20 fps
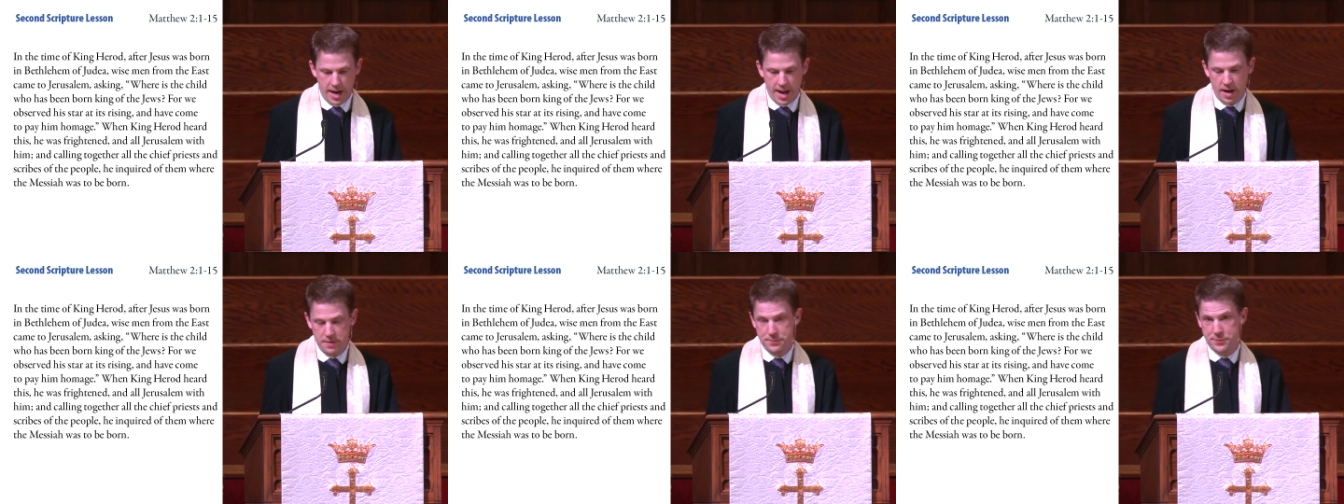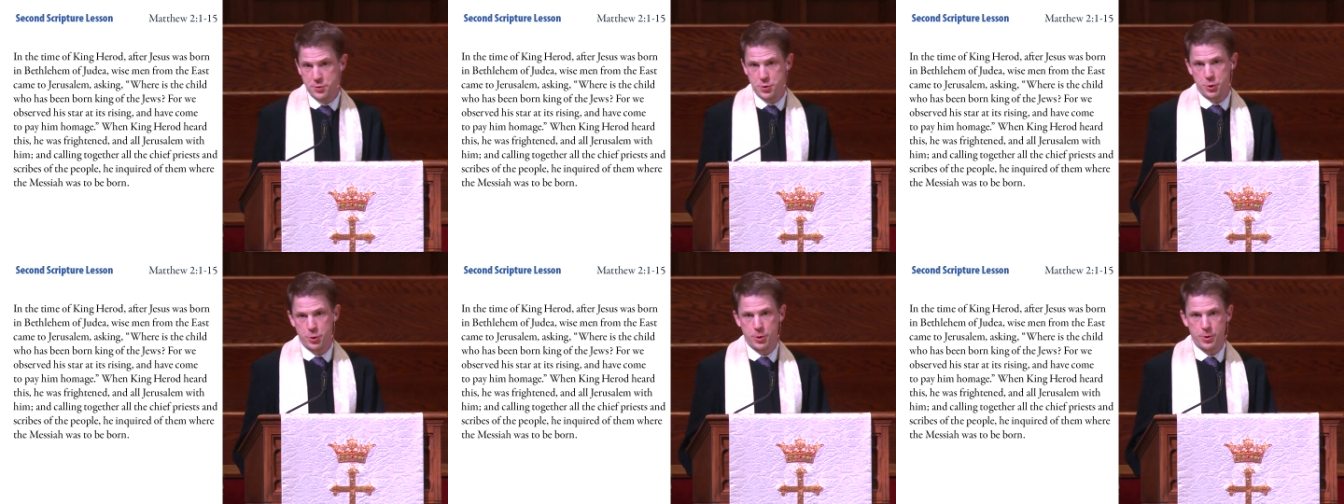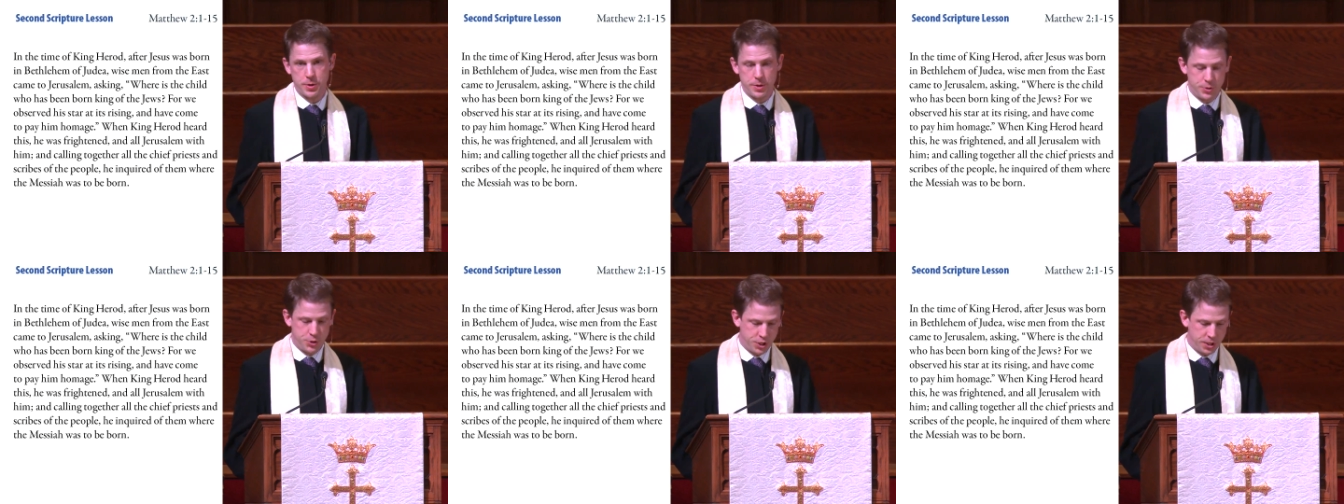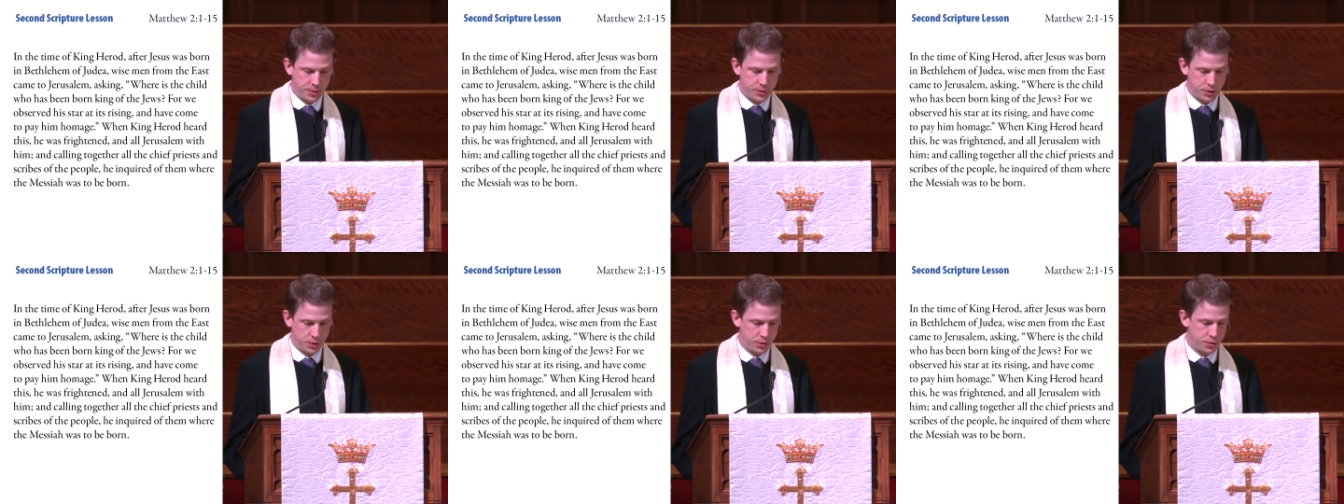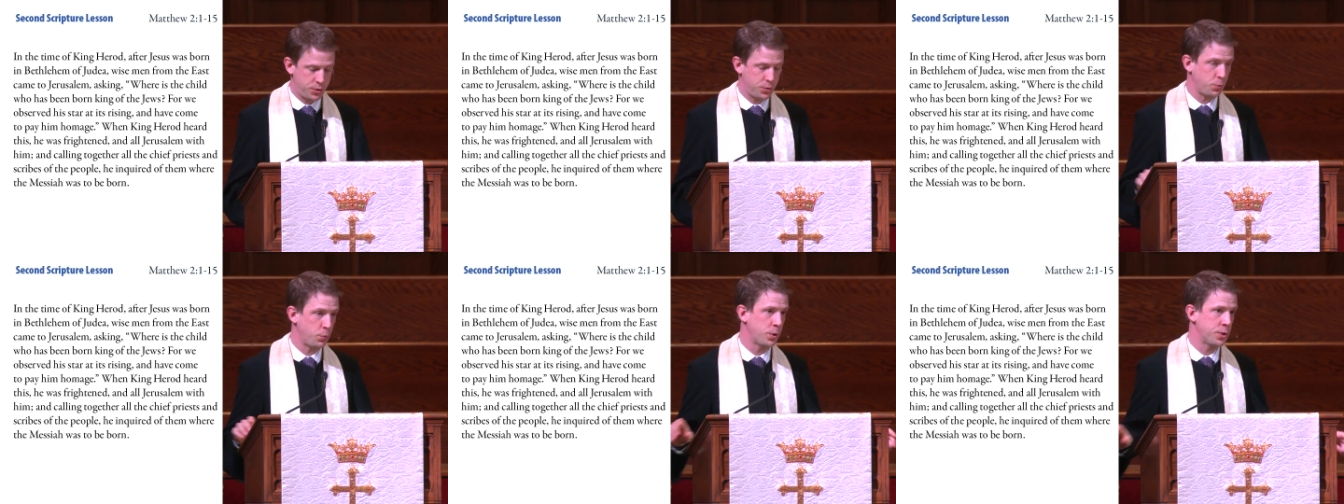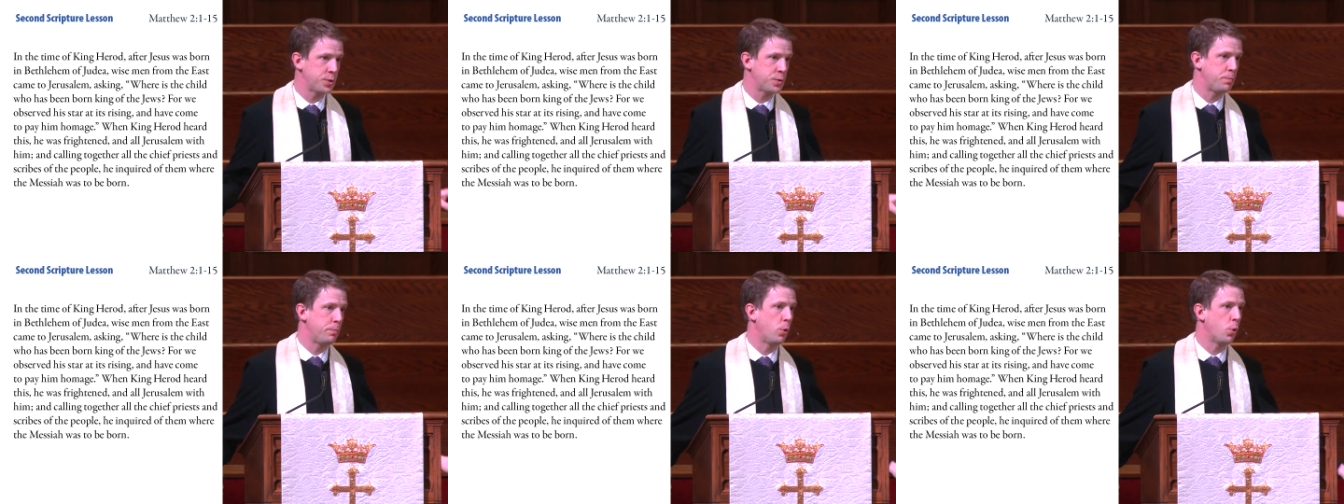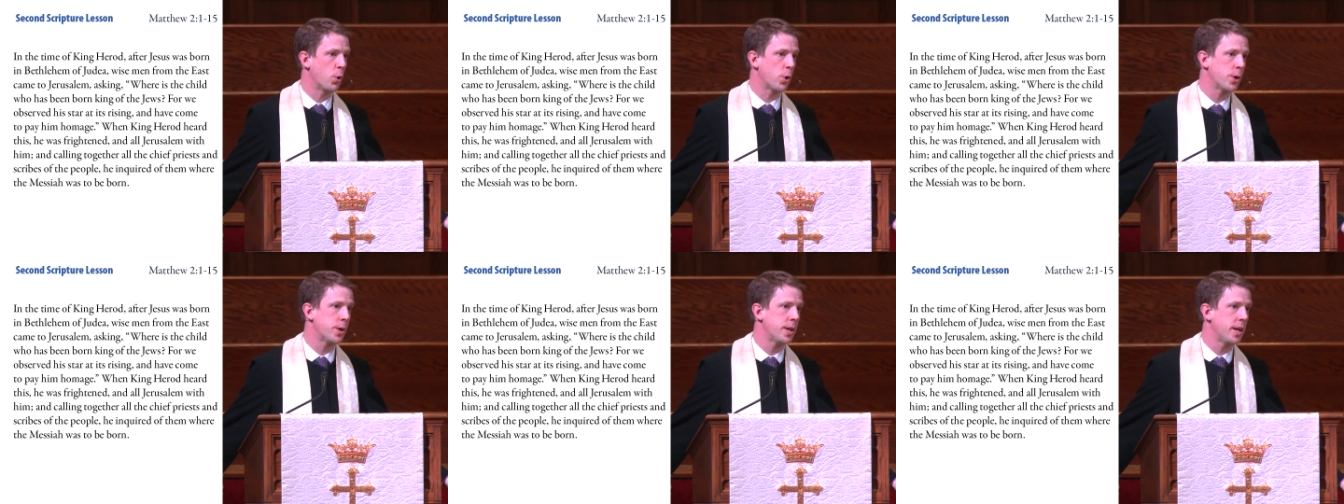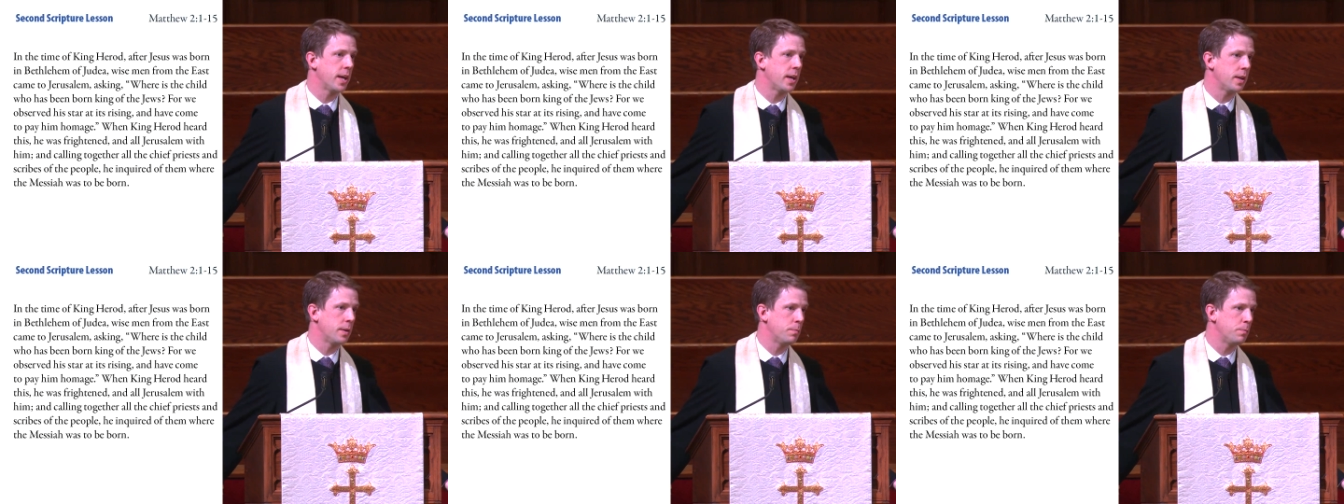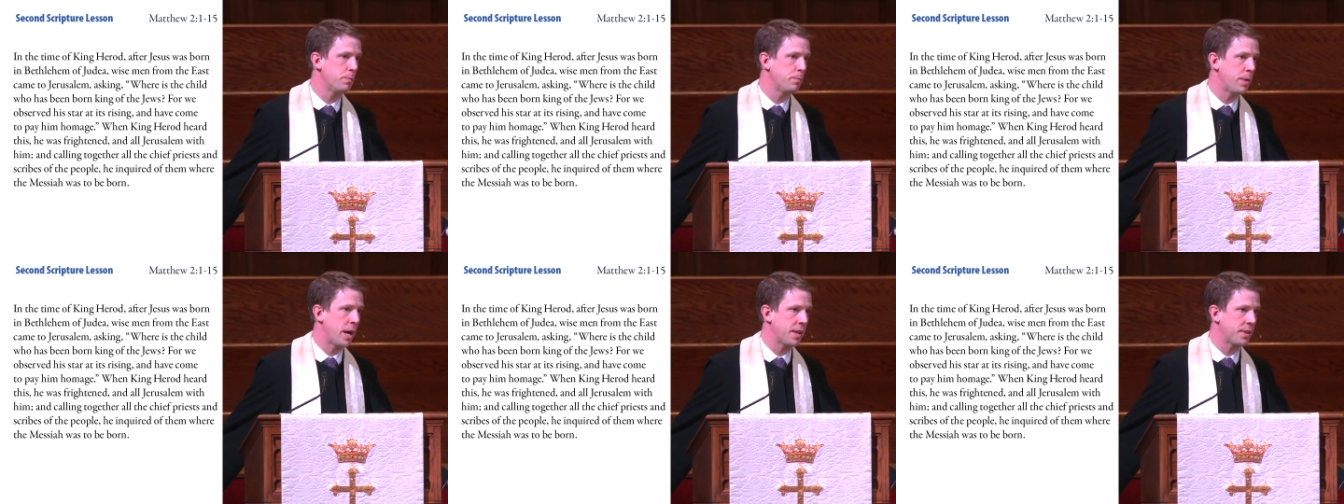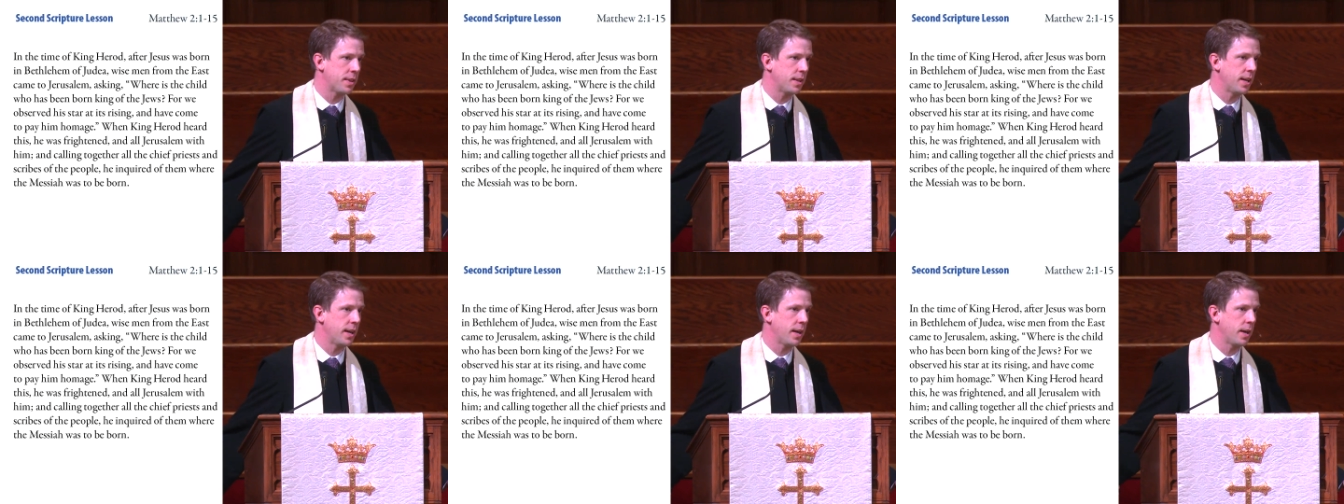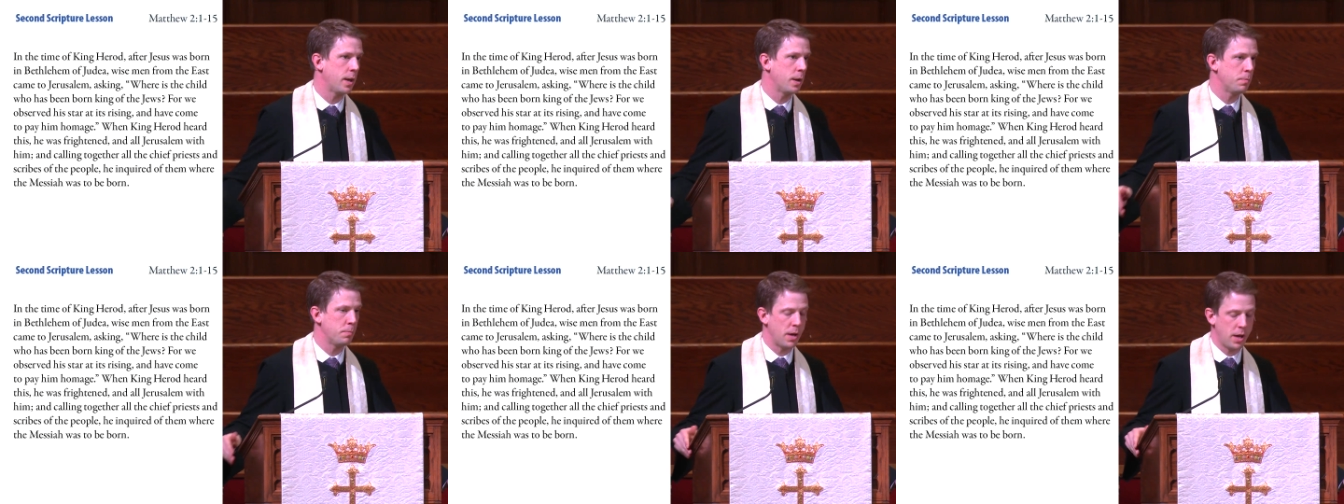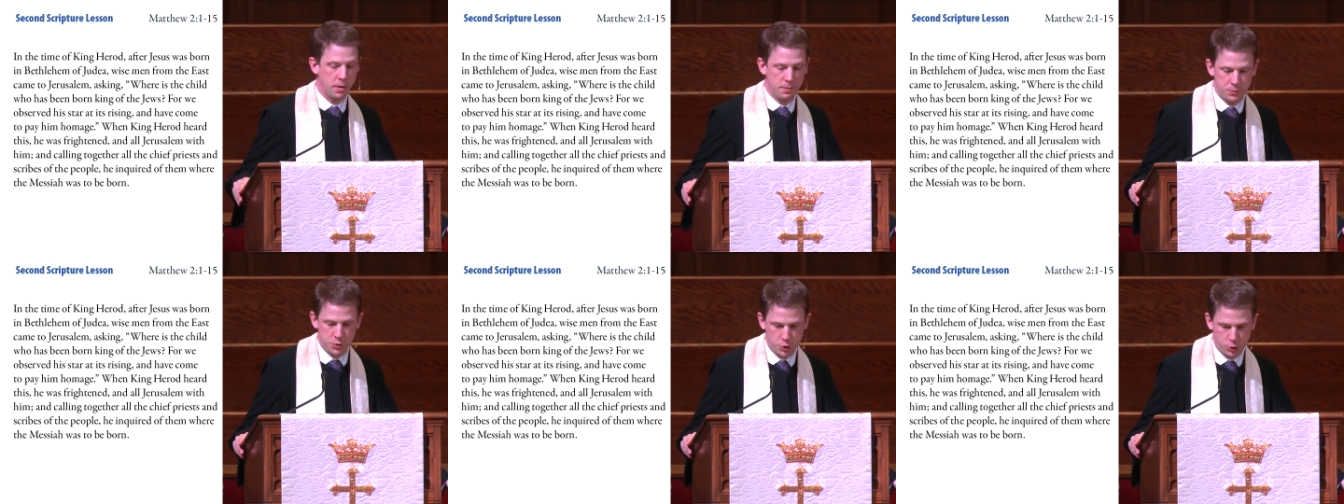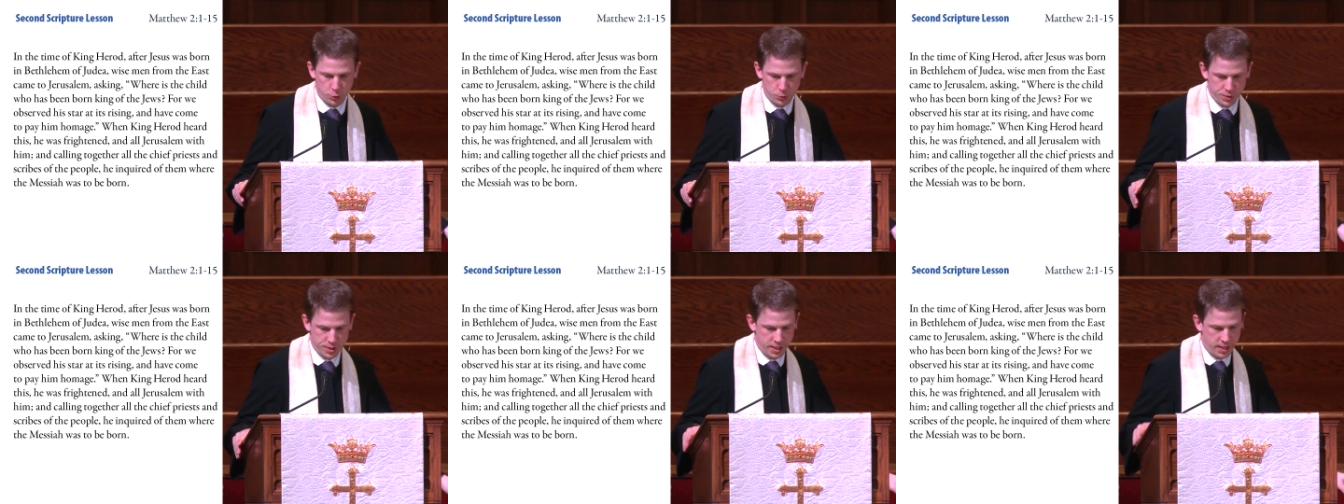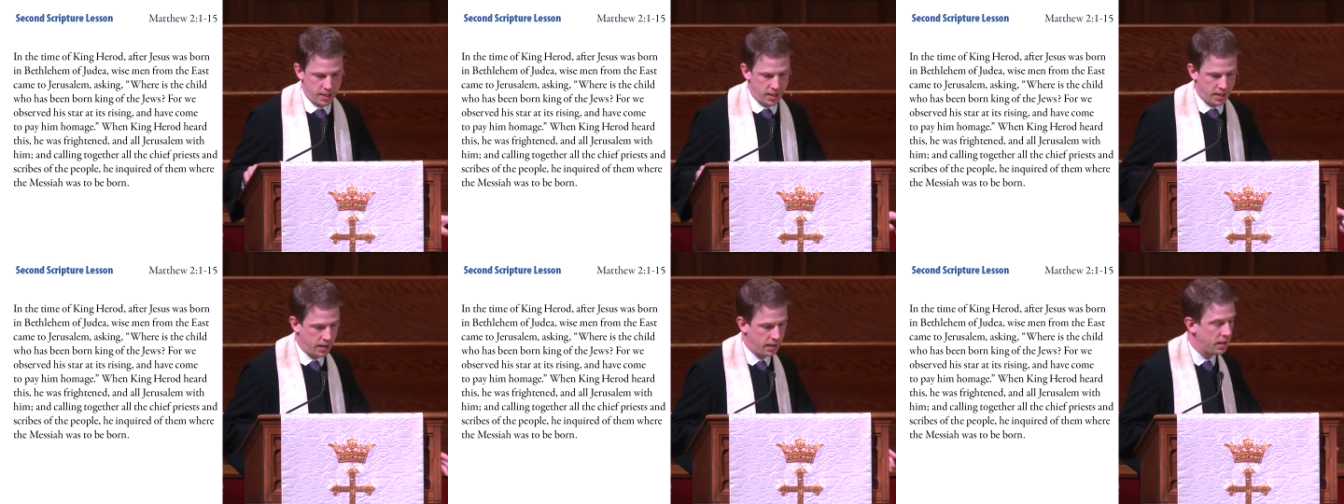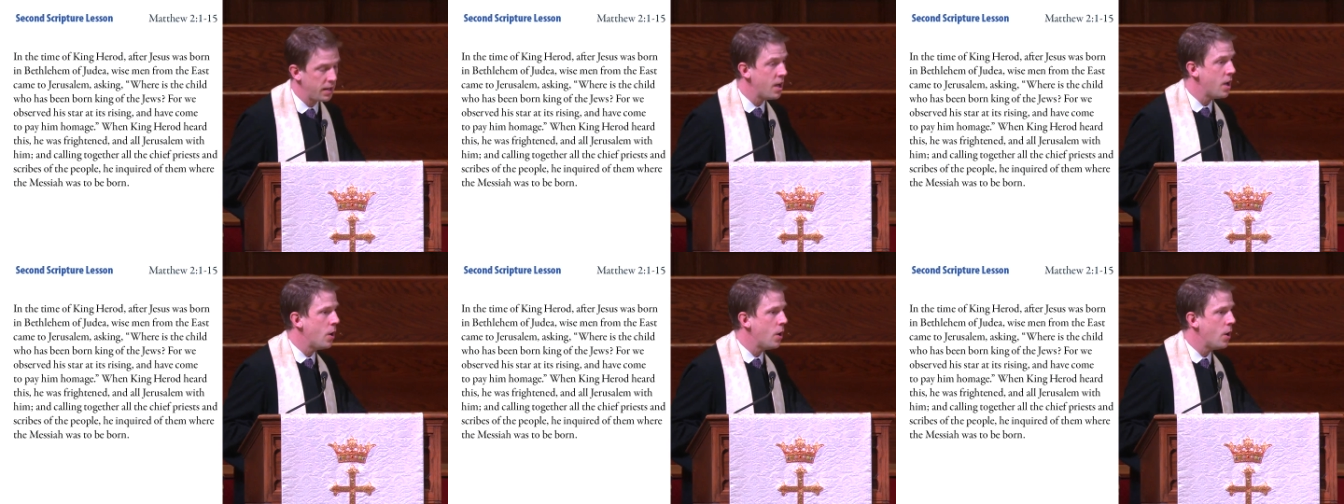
after Jesus was born in Bethlehem of Judea,